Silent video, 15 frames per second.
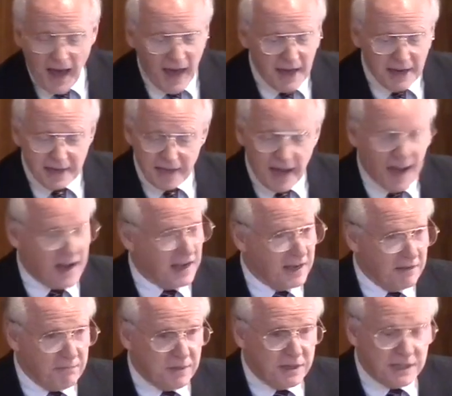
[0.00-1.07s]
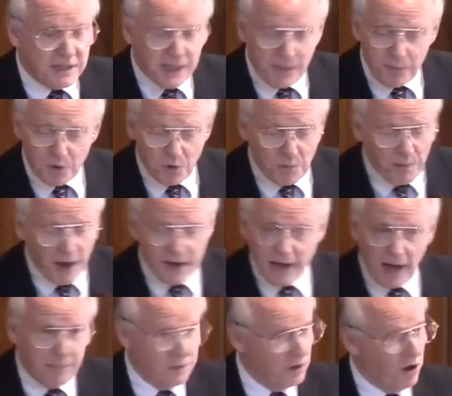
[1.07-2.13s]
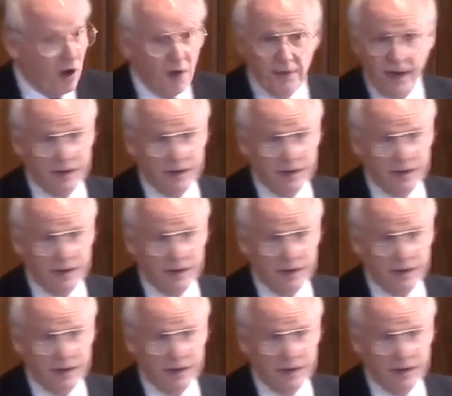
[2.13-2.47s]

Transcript: Any day, give me someone who may not be all that